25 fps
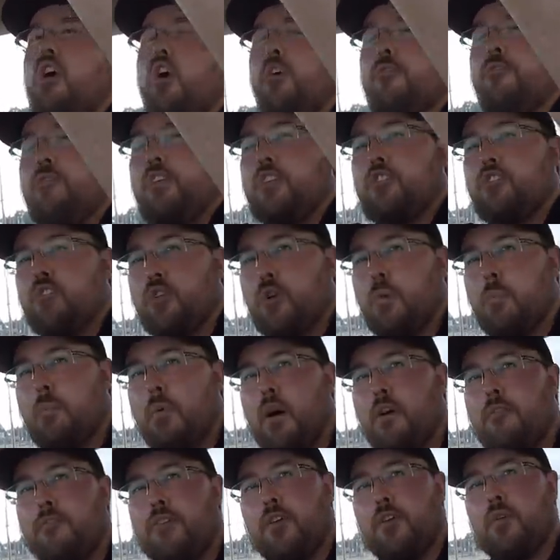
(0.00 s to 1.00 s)
our vents are
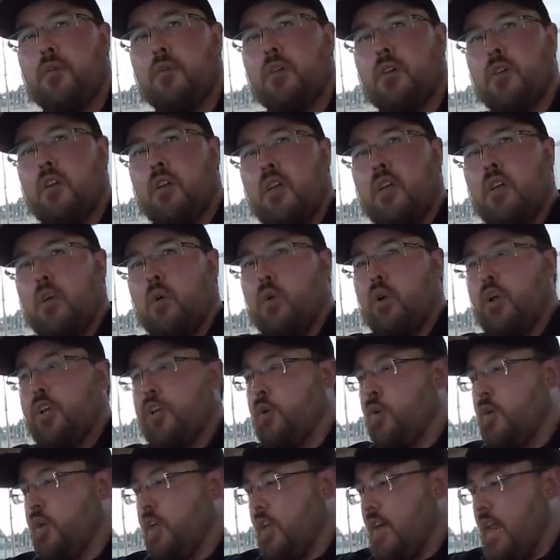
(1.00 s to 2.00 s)
above you, where
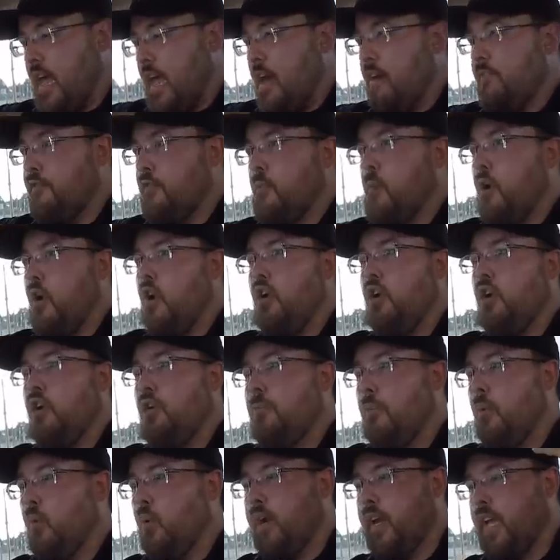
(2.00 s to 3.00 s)
you can have them
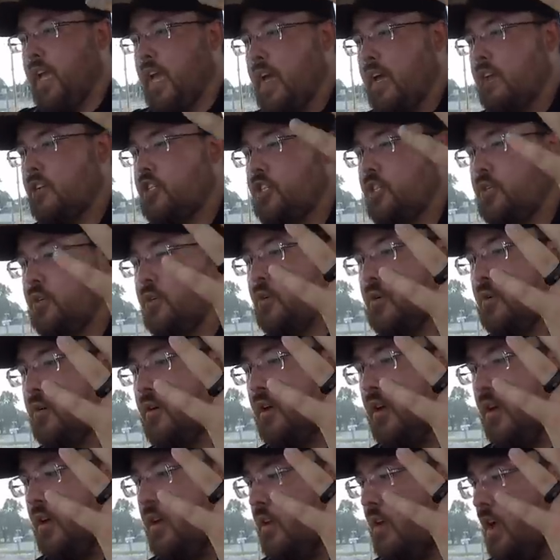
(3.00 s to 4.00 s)
all pointing at
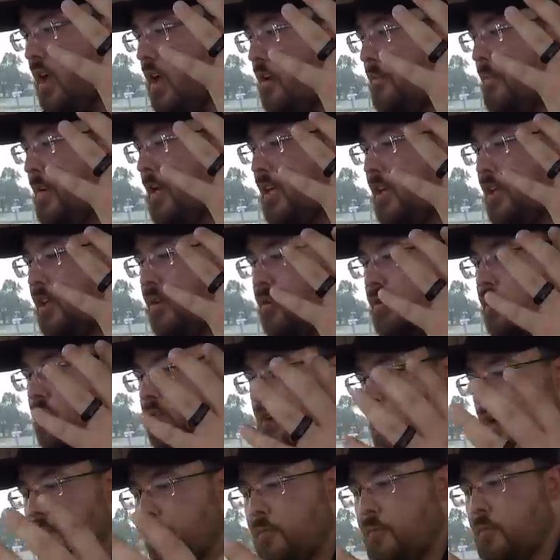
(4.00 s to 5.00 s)
you, making you
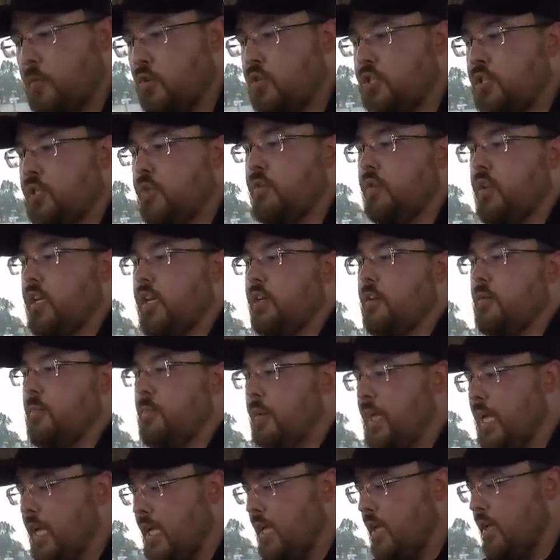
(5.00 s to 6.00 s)
as comfortable as you need to
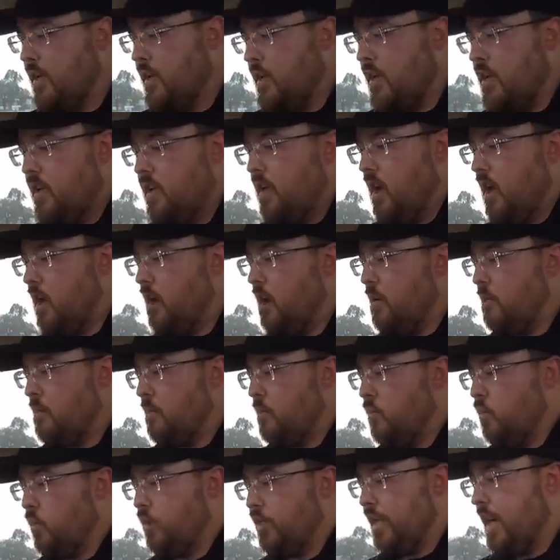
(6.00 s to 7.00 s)
be,
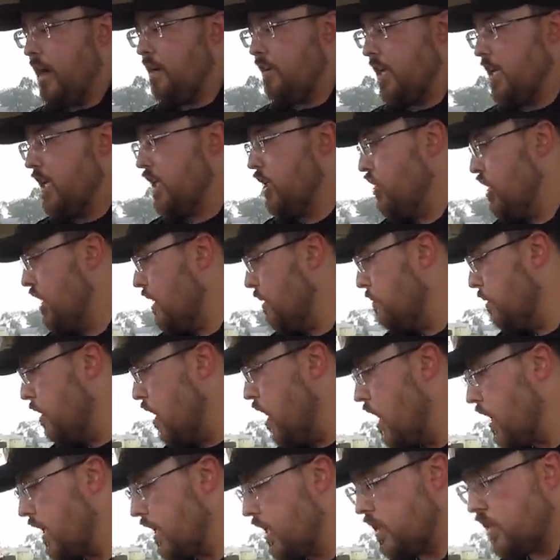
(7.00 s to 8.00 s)
without anything
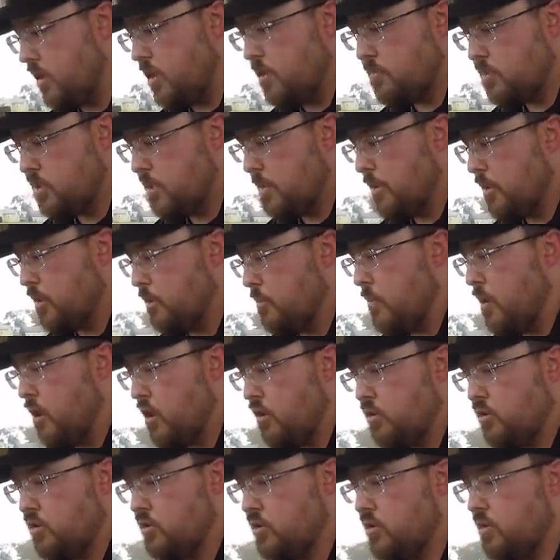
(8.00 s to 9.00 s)
blocking them. Some other
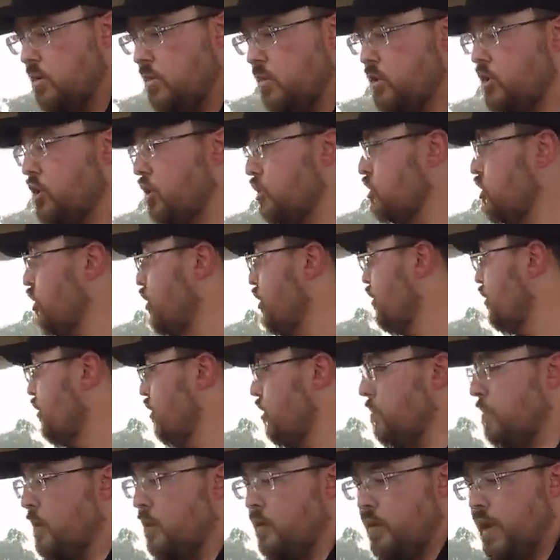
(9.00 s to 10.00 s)
models, which I'll show you on the
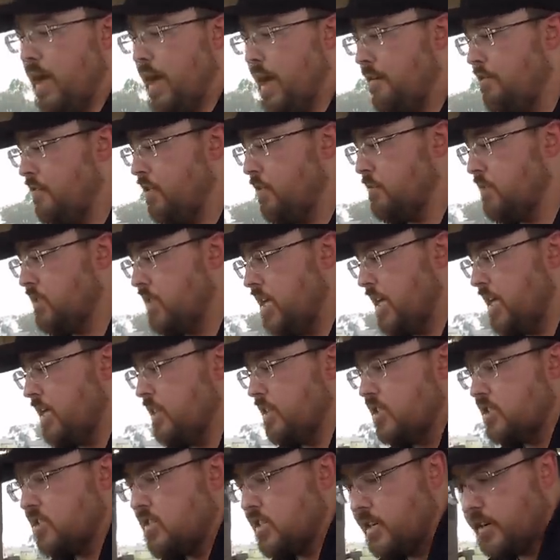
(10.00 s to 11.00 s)
Kubota, have them say
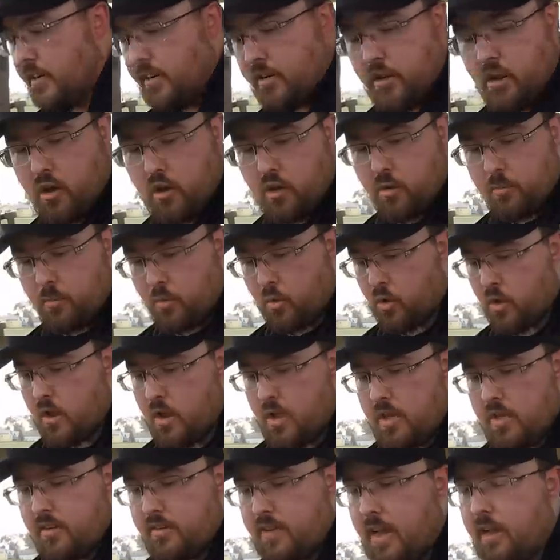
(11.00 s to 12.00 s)
in the steering column or
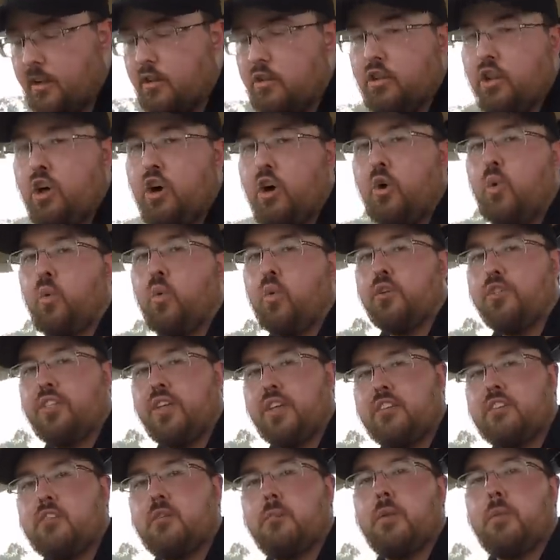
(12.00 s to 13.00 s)
down low where
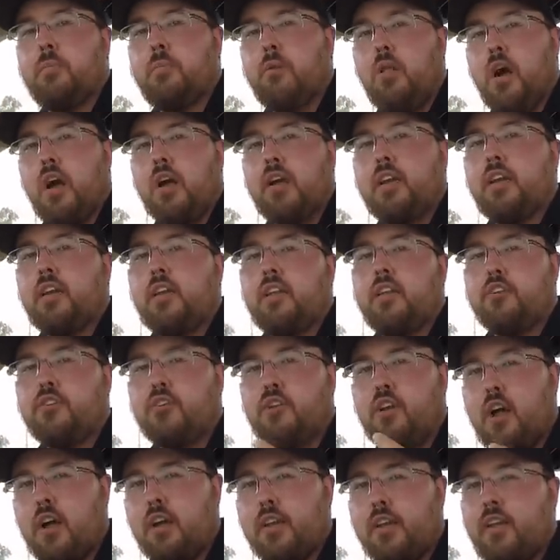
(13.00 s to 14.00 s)
things could be blocking it and you're
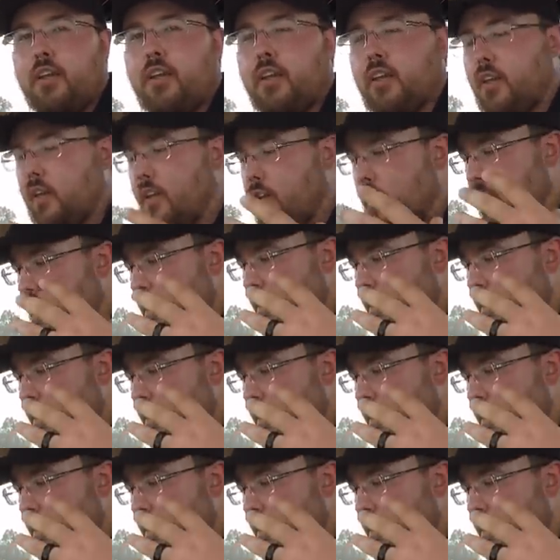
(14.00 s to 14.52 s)
not getting